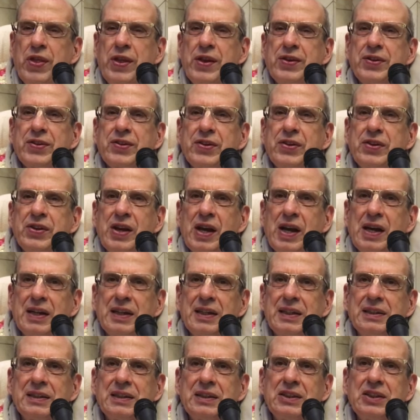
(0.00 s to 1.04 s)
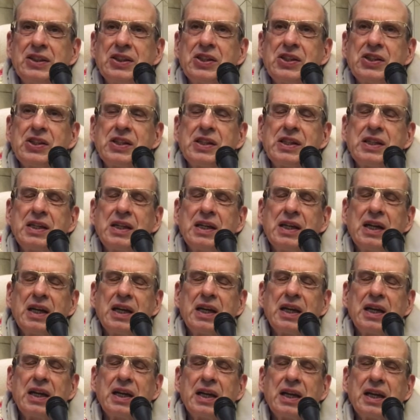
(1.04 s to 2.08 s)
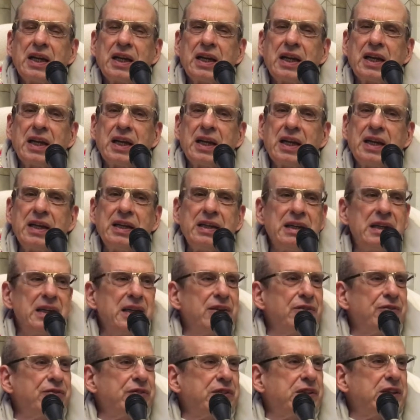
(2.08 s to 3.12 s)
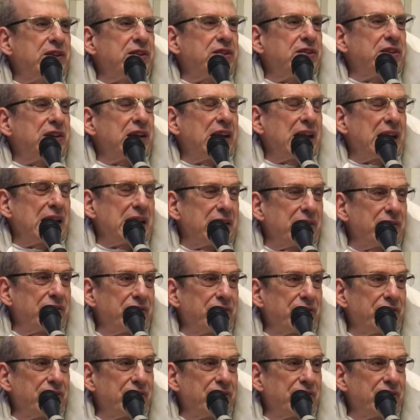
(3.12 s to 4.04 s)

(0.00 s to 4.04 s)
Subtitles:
this knowledge, he lived his life.